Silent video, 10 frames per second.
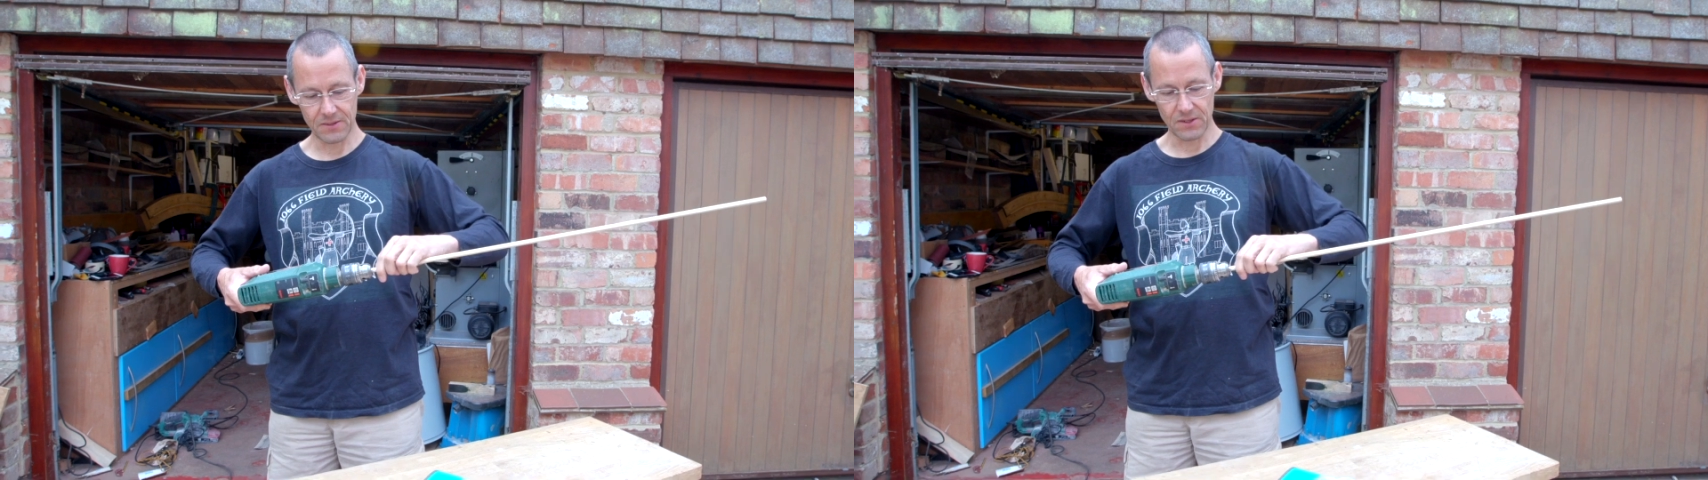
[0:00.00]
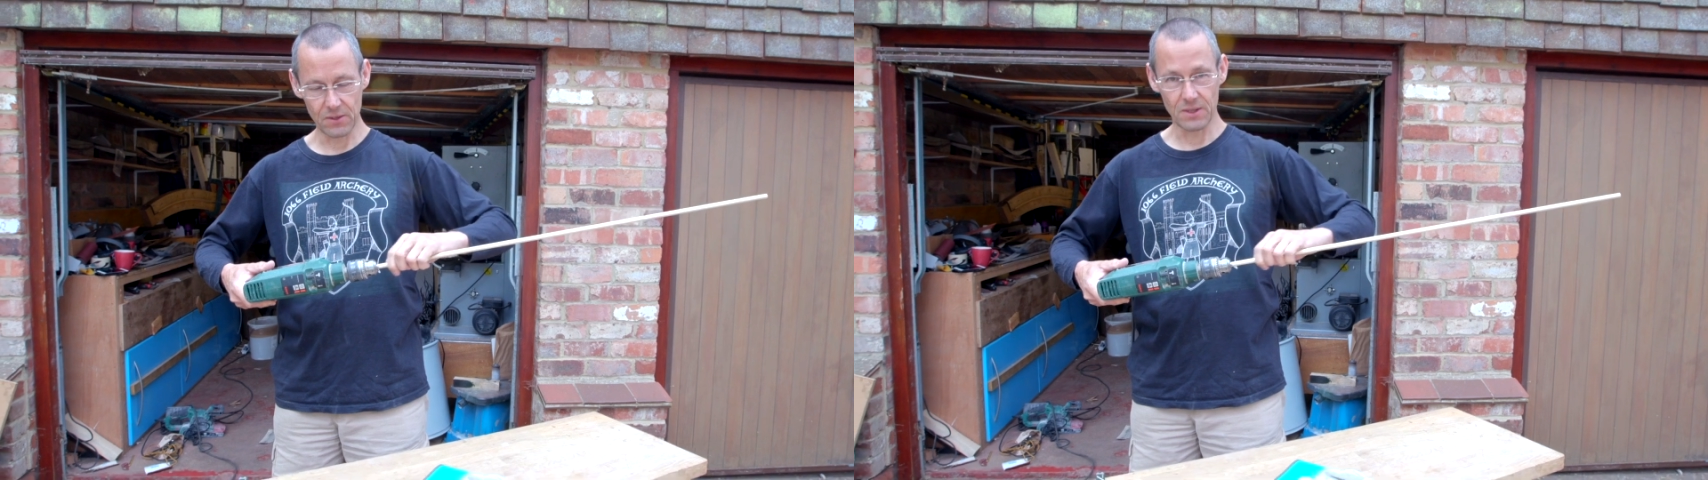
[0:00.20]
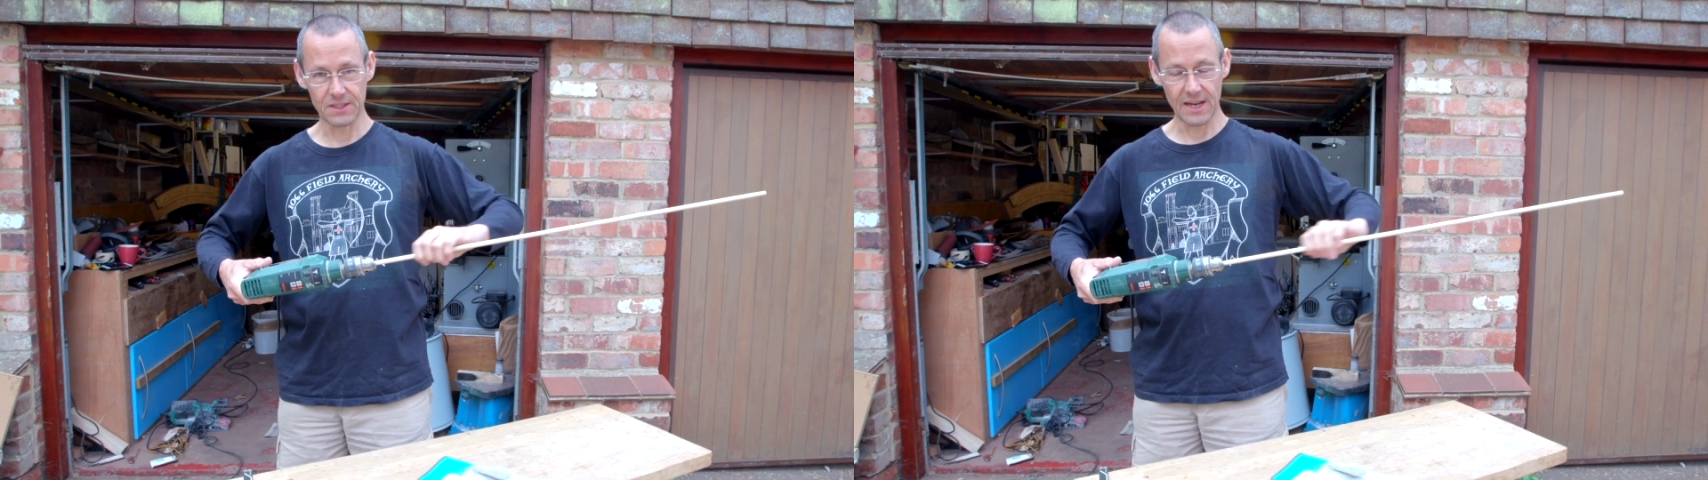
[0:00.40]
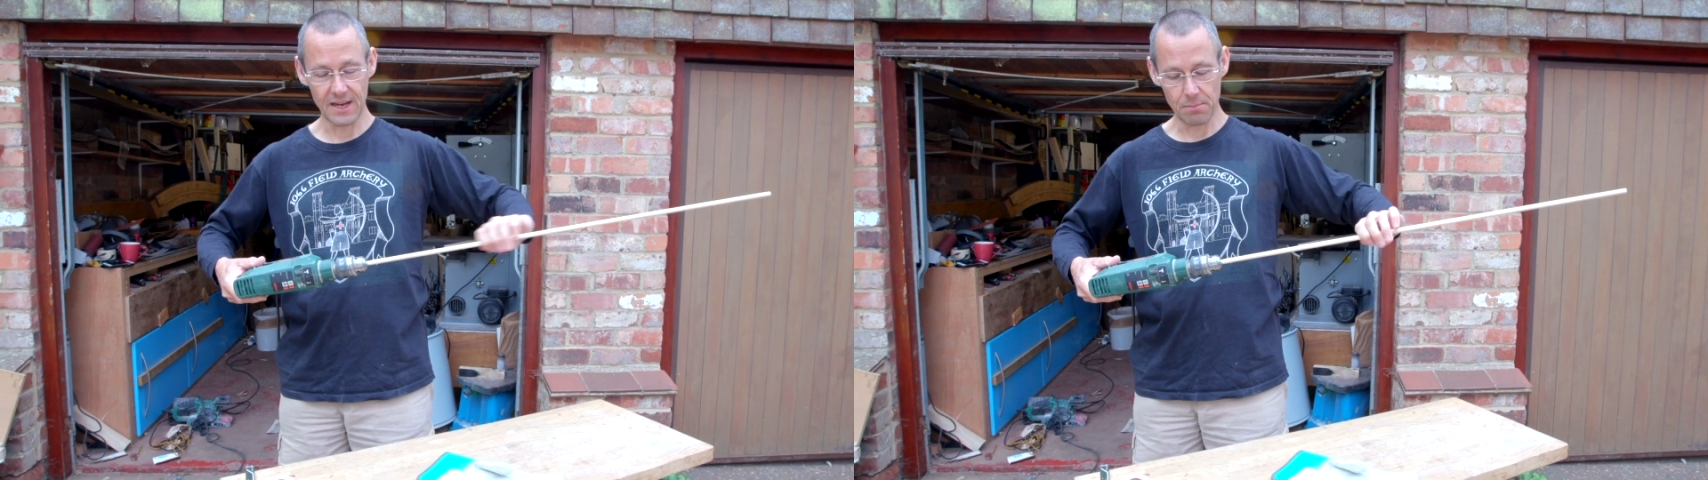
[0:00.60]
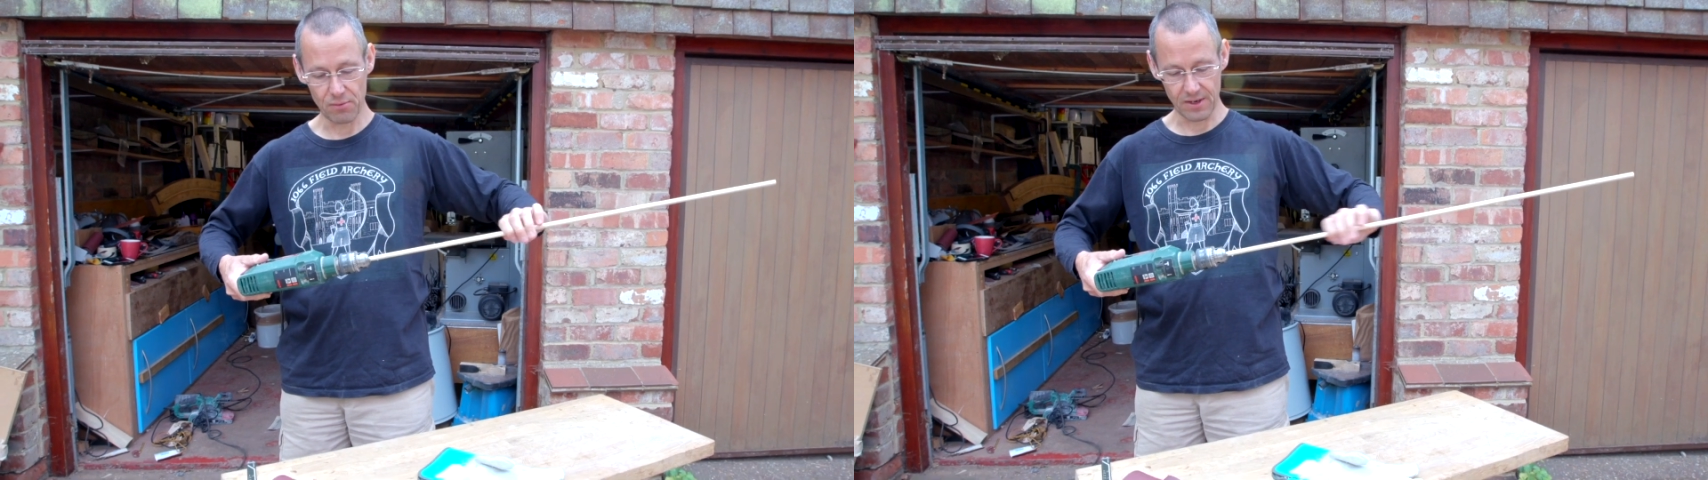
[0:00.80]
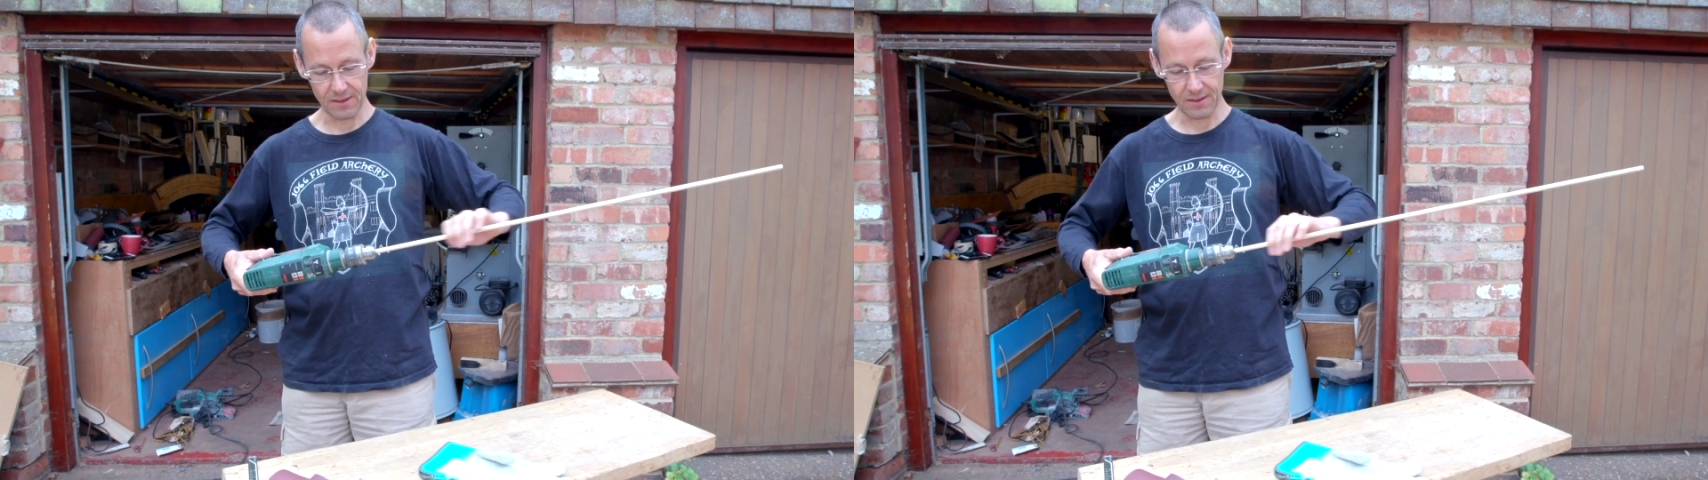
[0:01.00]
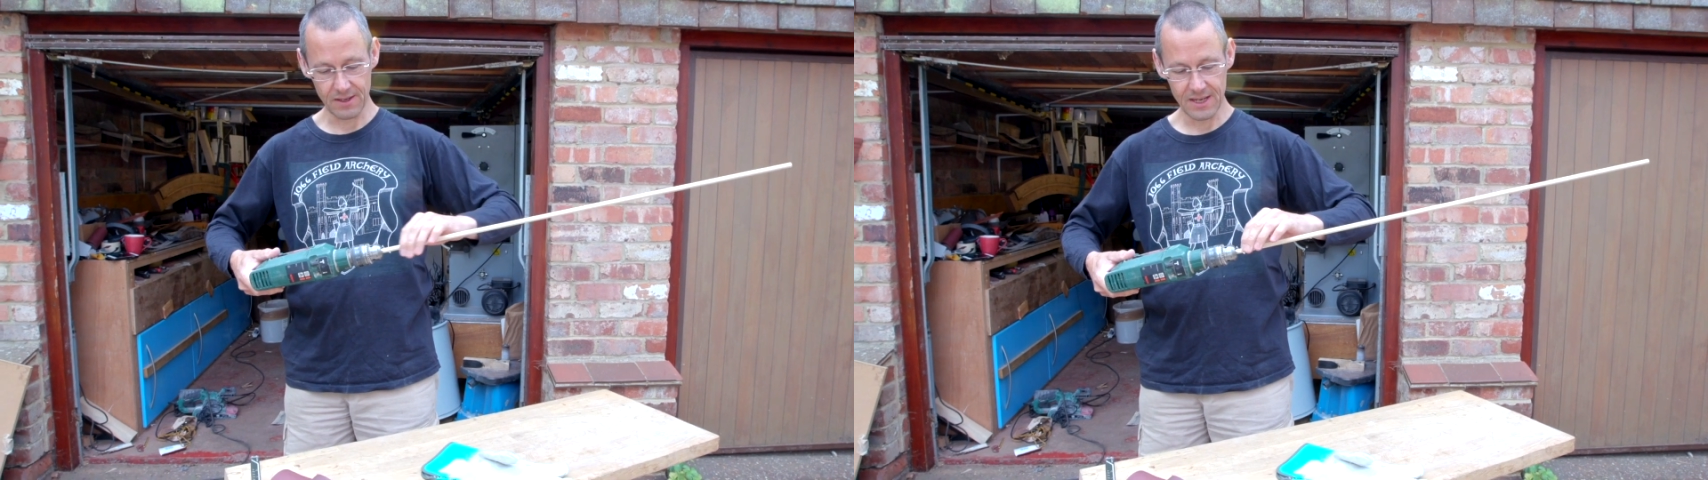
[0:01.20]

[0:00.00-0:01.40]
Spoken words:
to do the tapering